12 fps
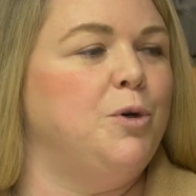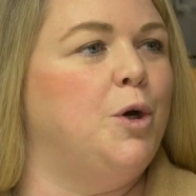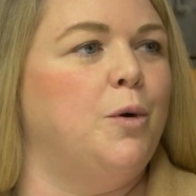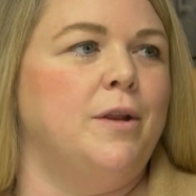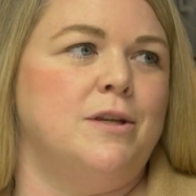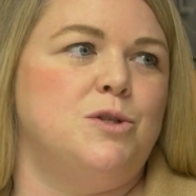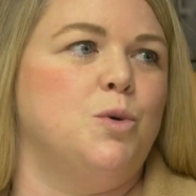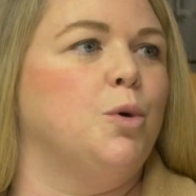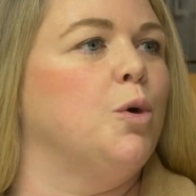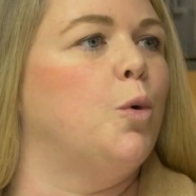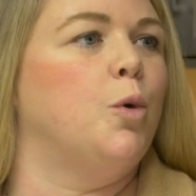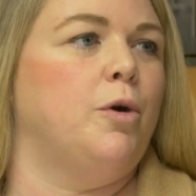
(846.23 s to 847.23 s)
go to the
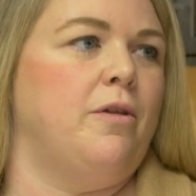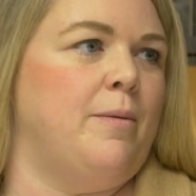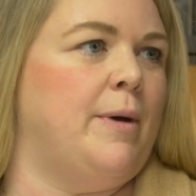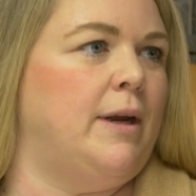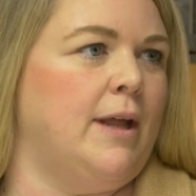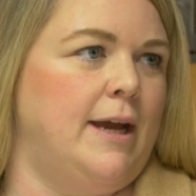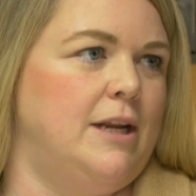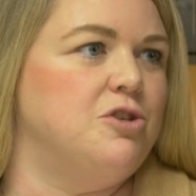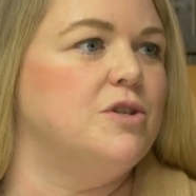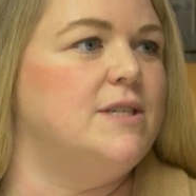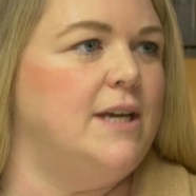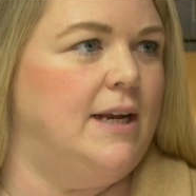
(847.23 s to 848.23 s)
store or order them online and
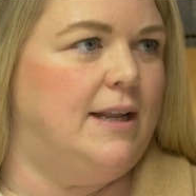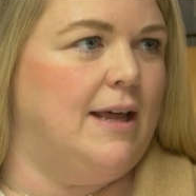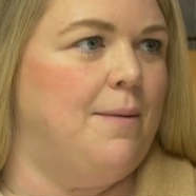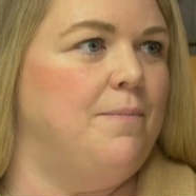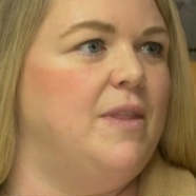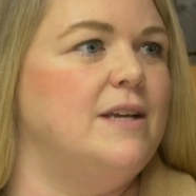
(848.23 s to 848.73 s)
just eat them.